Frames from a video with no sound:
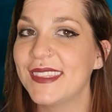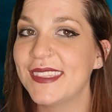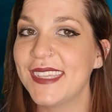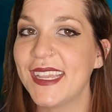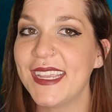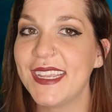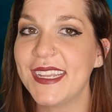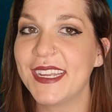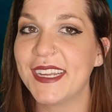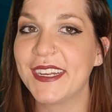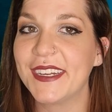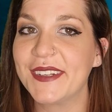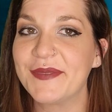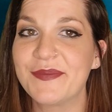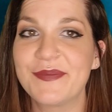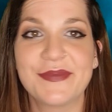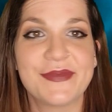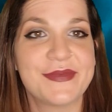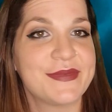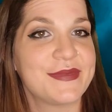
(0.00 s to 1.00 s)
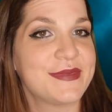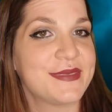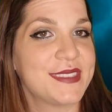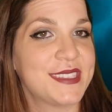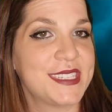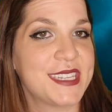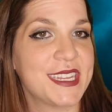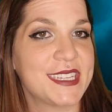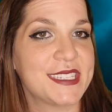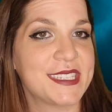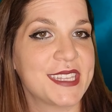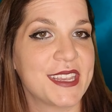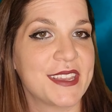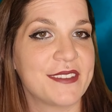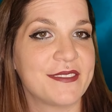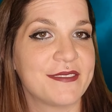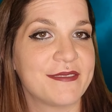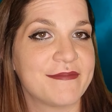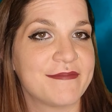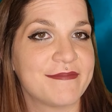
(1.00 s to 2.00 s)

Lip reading: take care, stay safe,